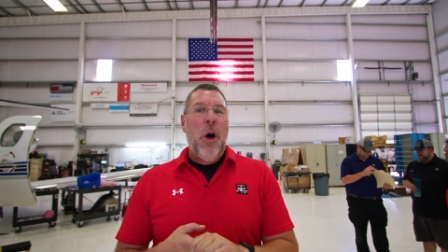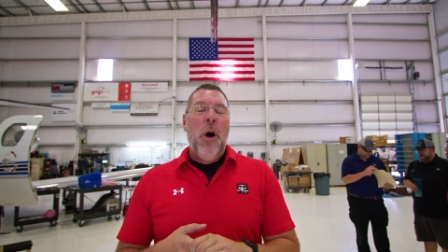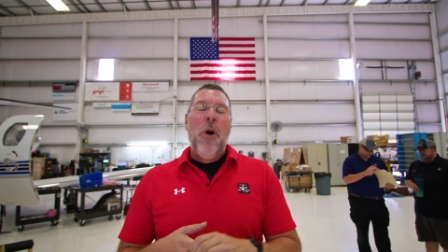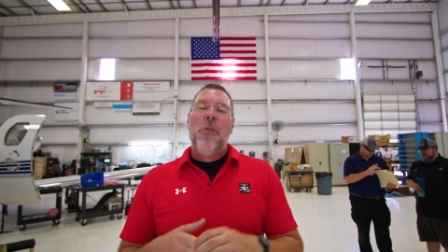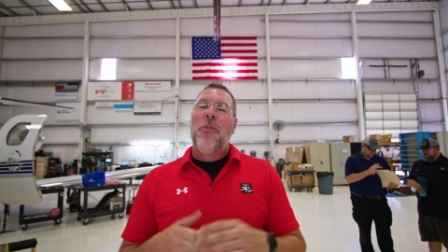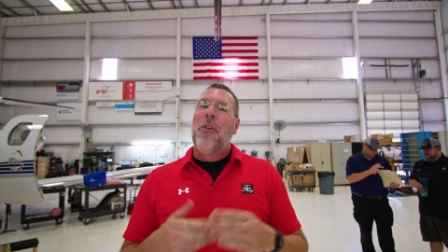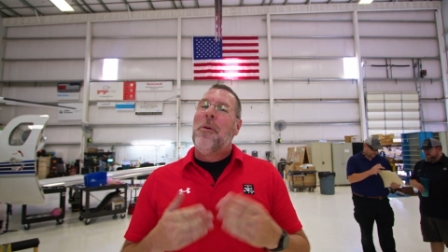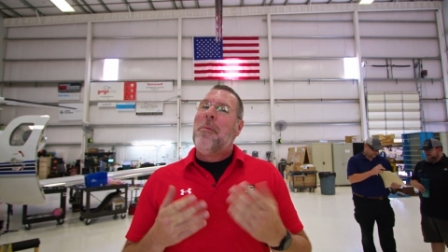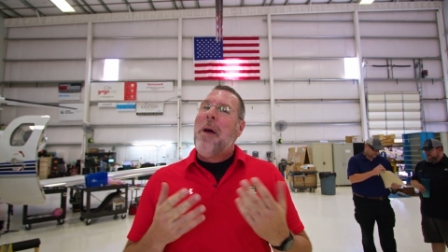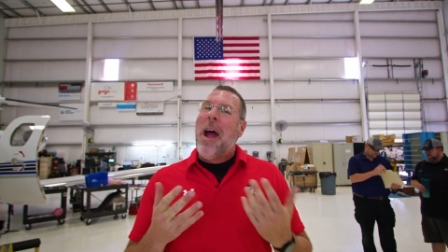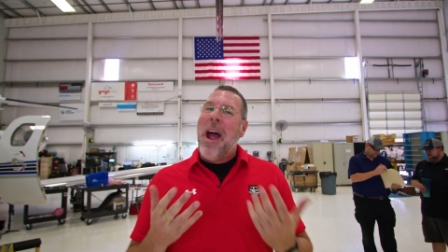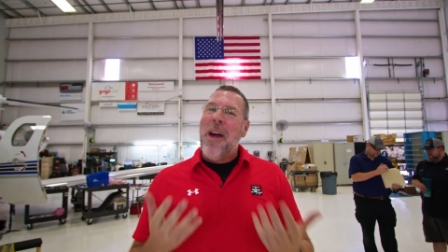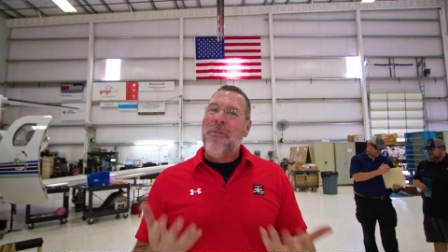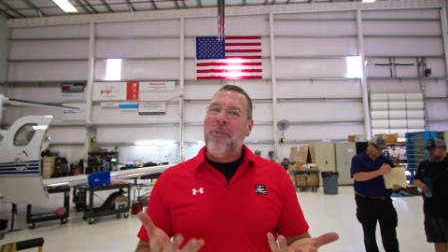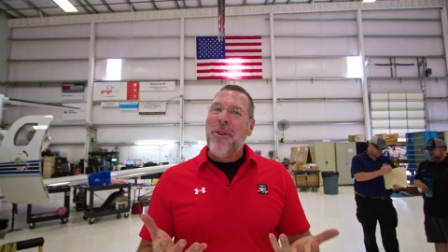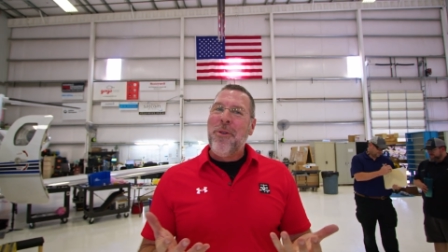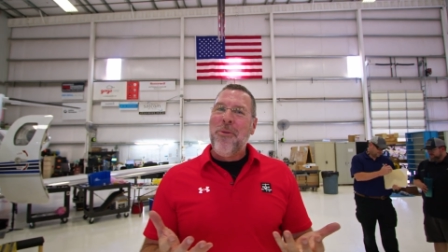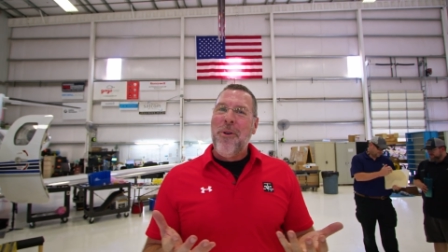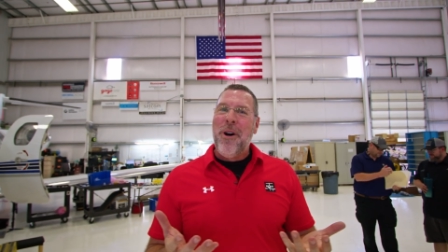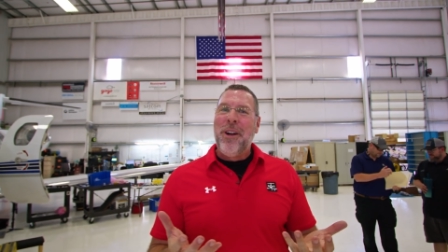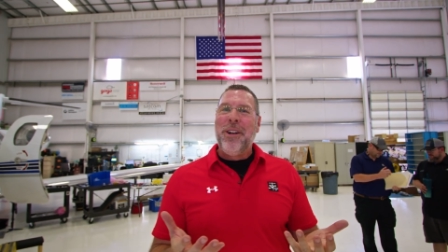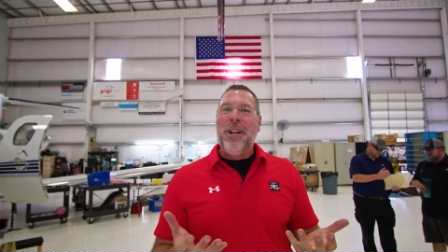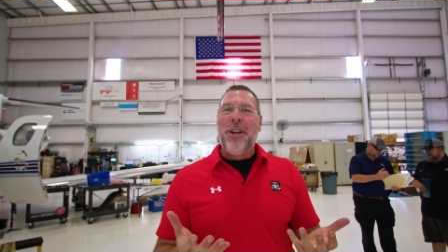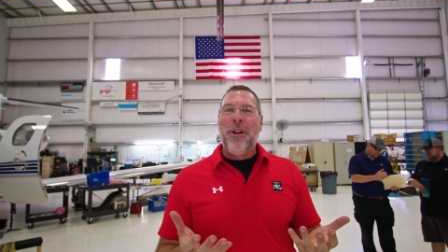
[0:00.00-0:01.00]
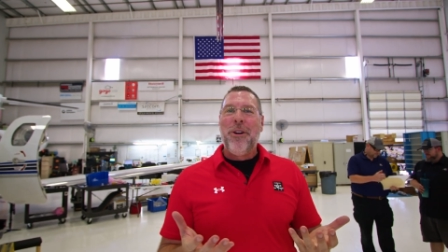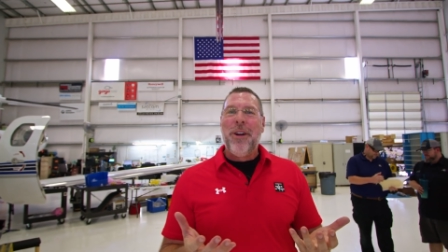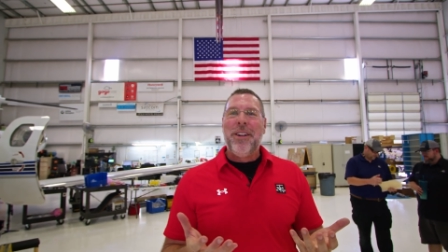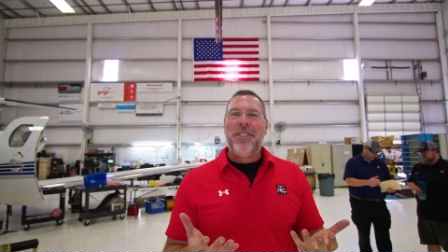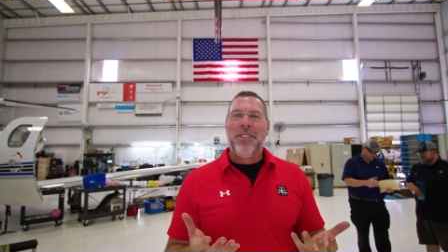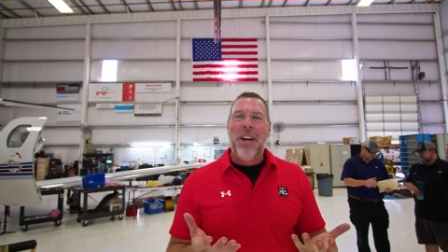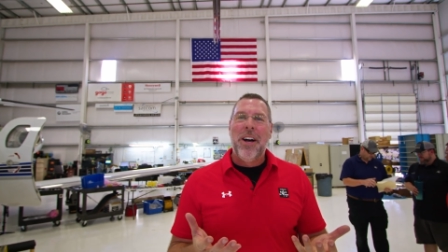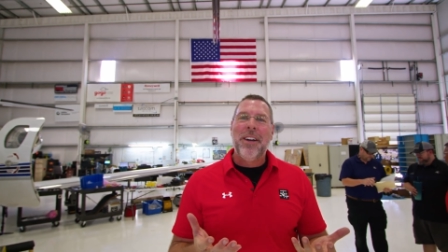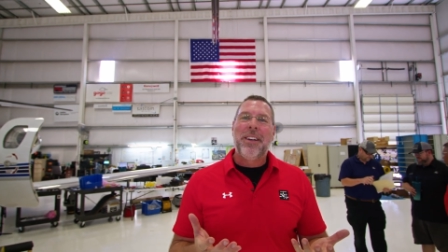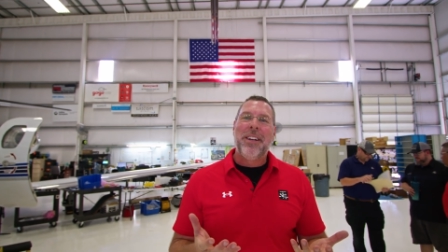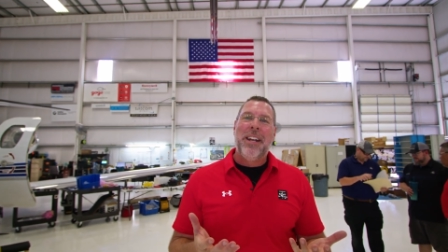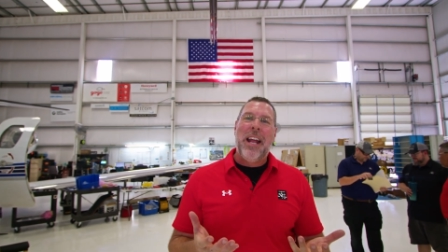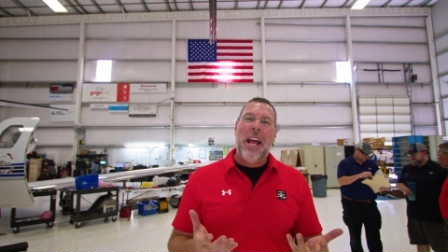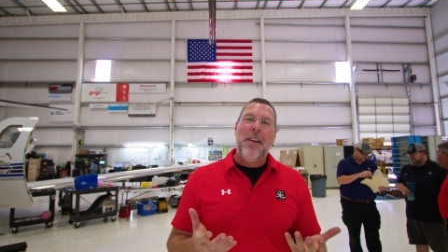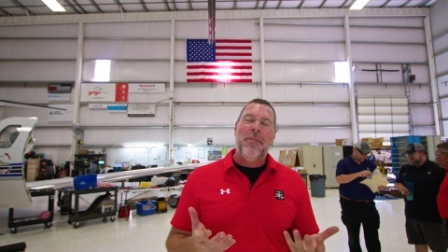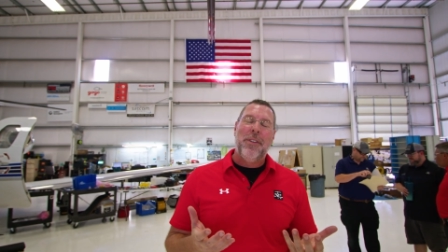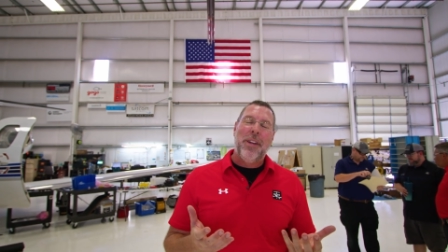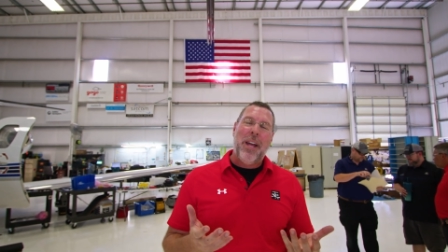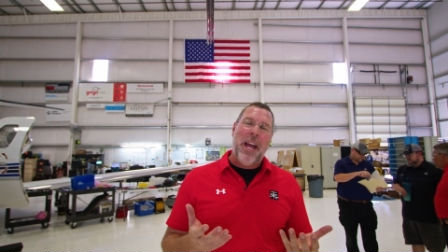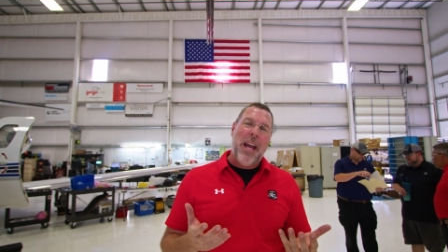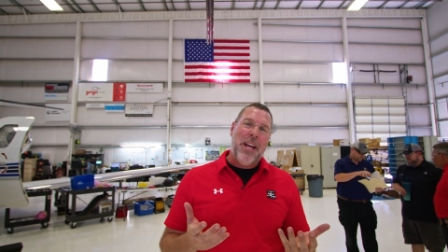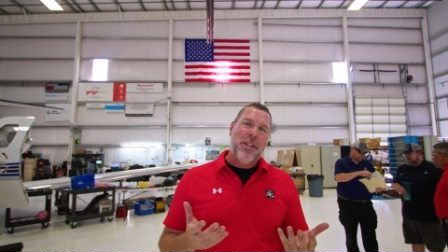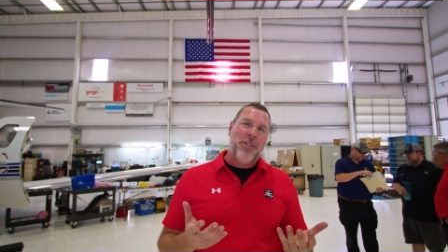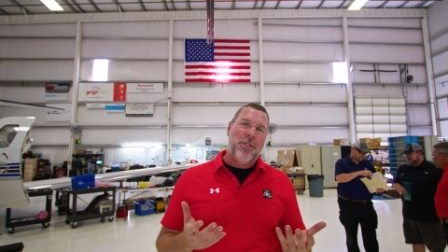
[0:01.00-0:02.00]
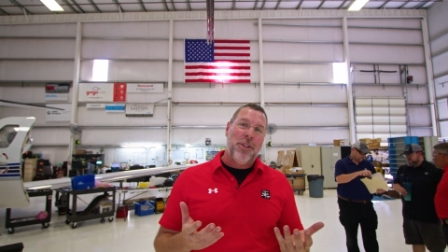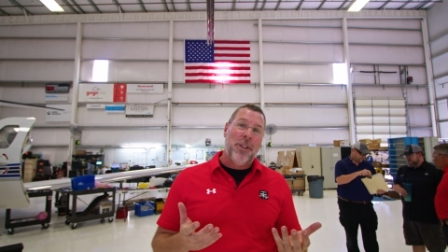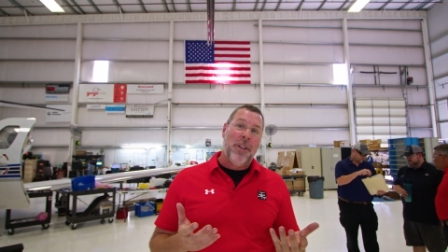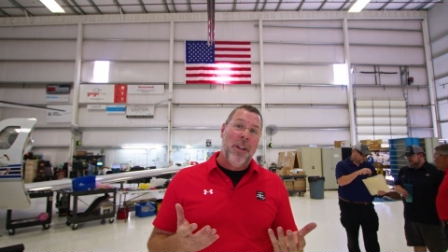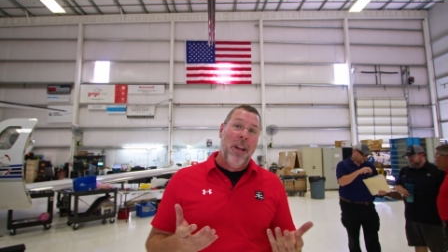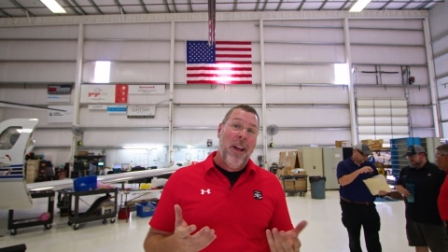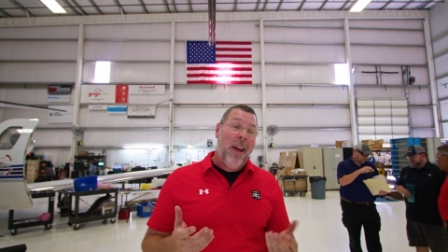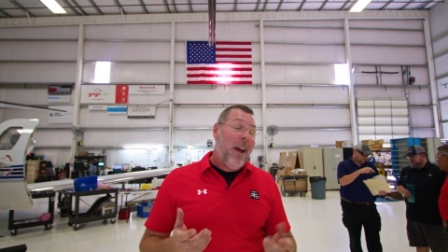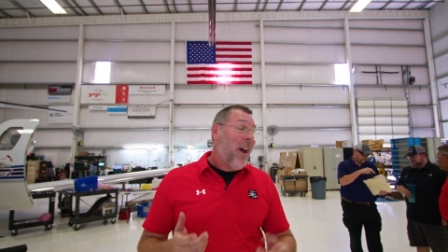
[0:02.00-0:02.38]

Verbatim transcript: From everyone here at Duncan Aviation,